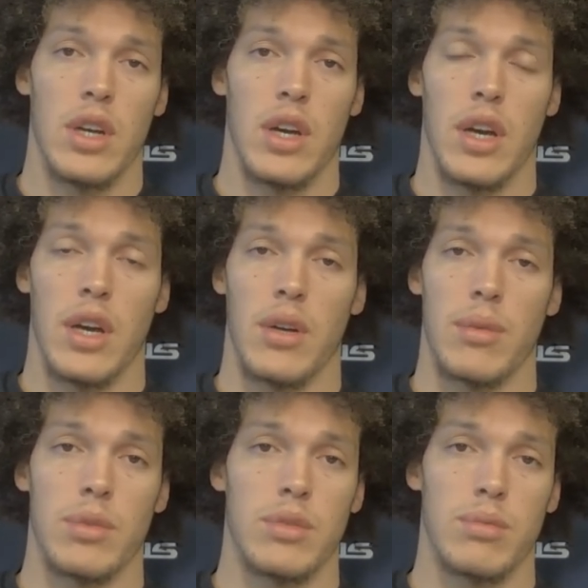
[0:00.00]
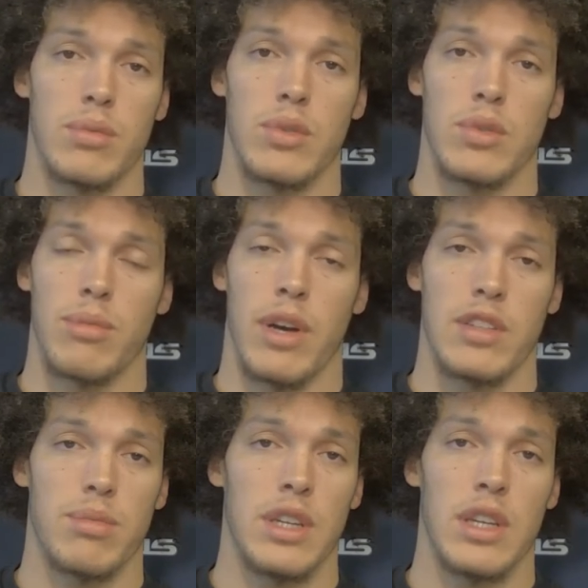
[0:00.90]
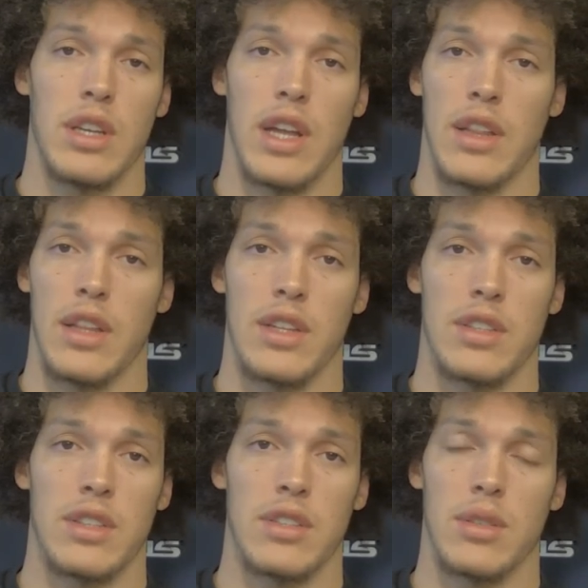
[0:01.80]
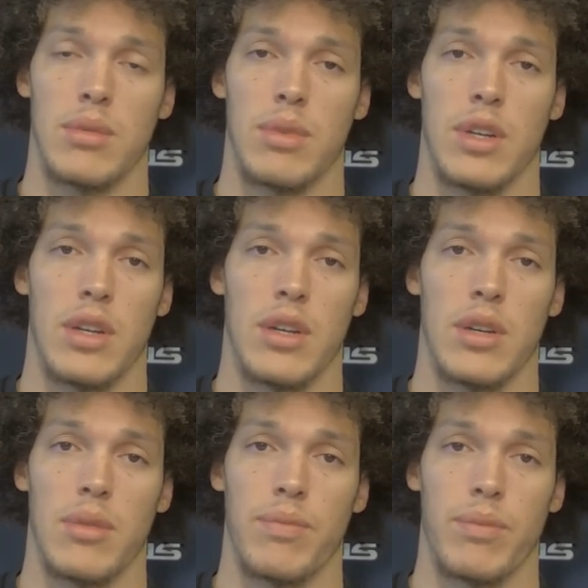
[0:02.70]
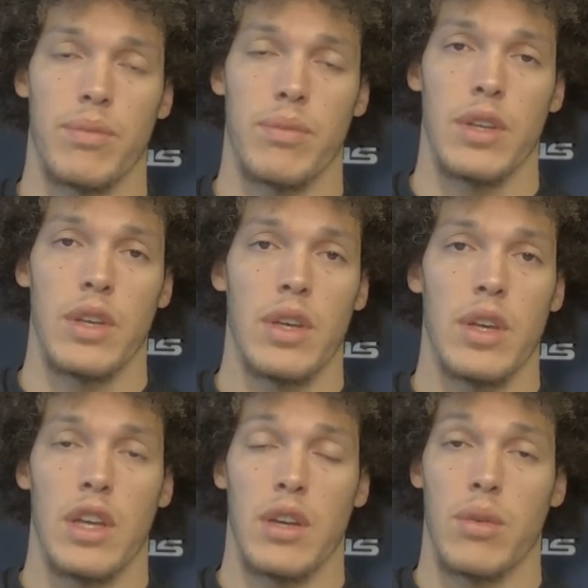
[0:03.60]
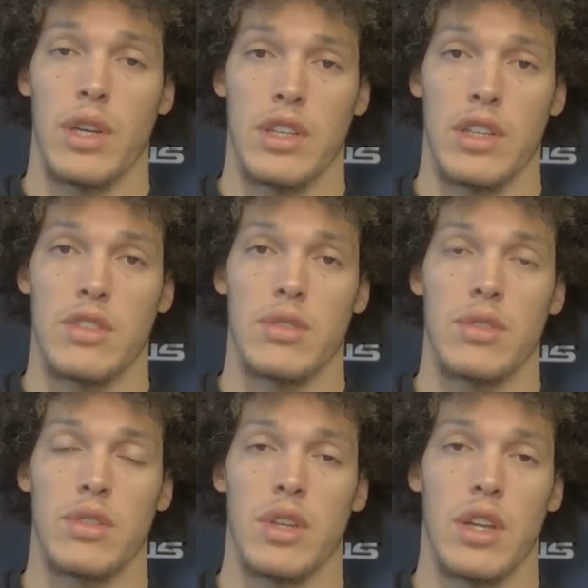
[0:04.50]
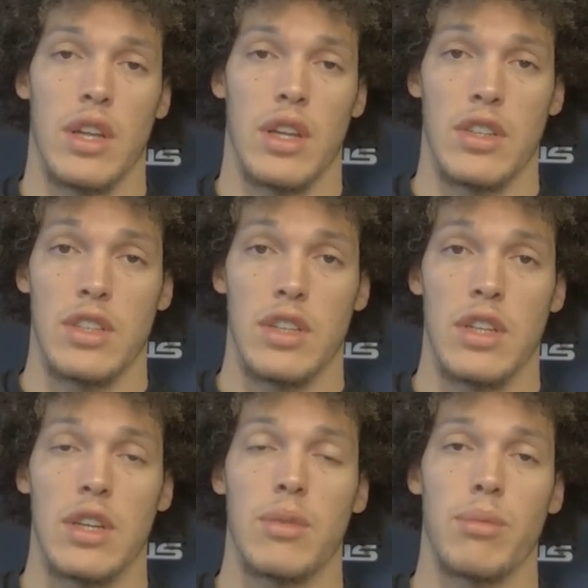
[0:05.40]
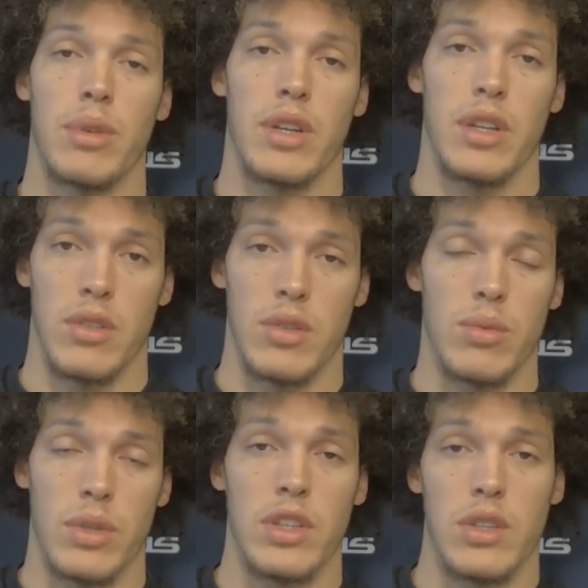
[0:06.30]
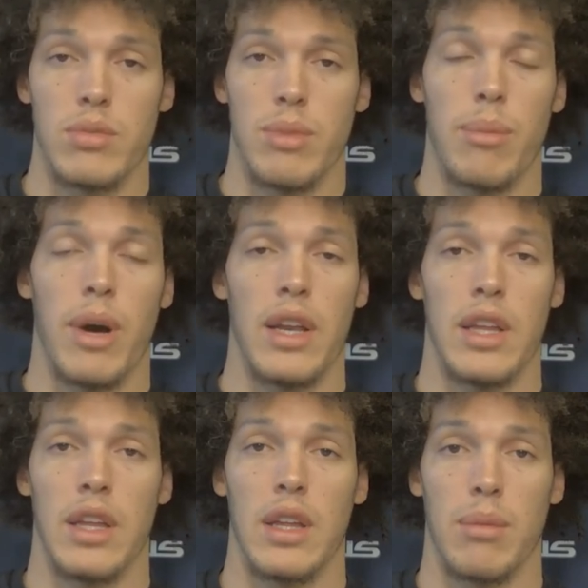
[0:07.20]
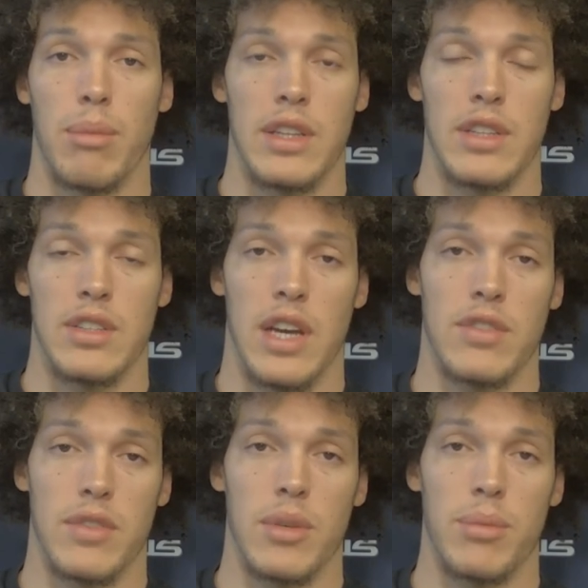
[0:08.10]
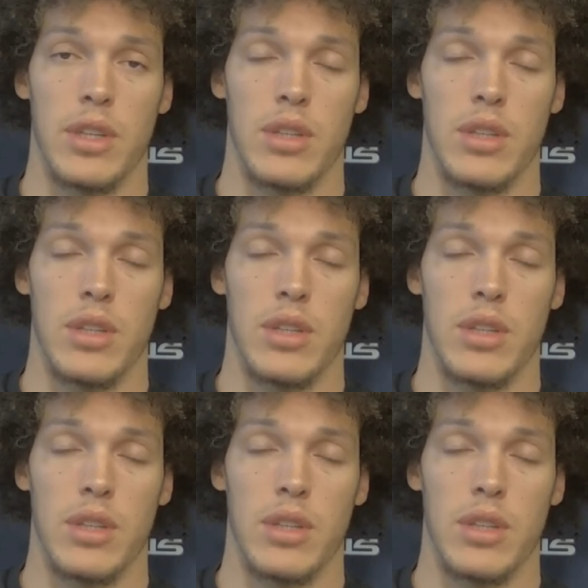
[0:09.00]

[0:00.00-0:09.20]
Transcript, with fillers: Uh, use, use, my speed and athleticism uh, and quickness and agility, but you really use my body and make these guys feel me.